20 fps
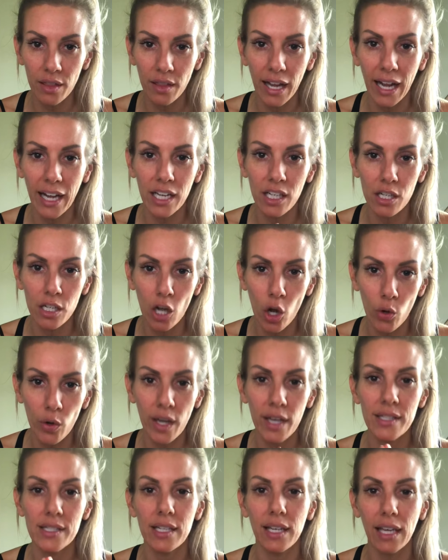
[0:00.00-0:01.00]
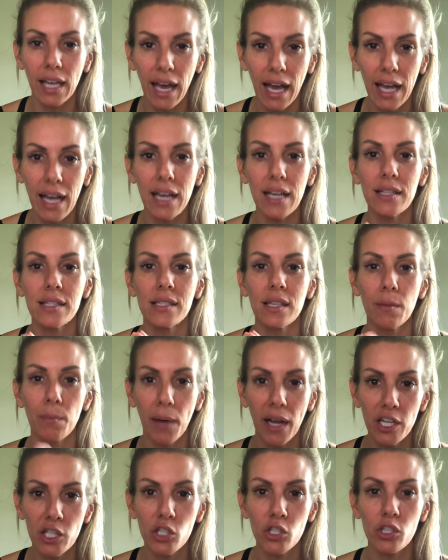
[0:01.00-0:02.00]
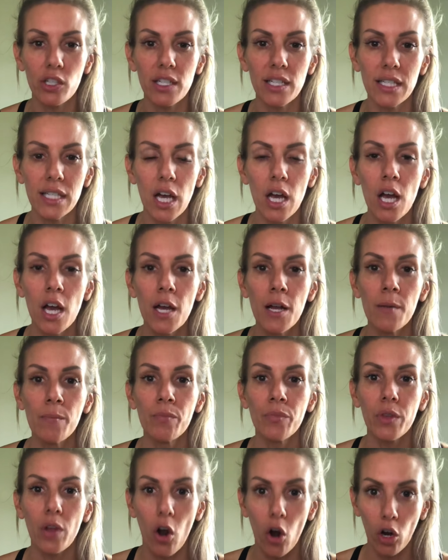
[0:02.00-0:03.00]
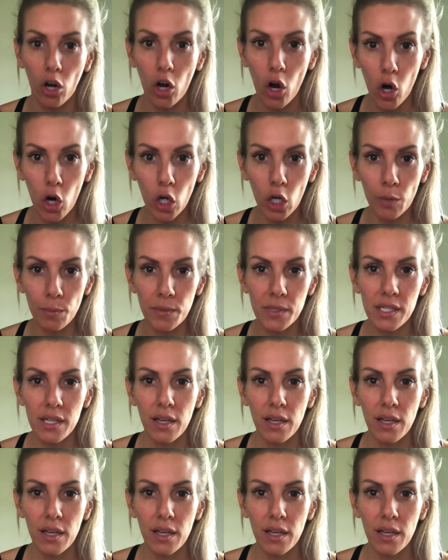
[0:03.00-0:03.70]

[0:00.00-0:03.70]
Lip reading: like donuts and cakes and pastries, are carbs.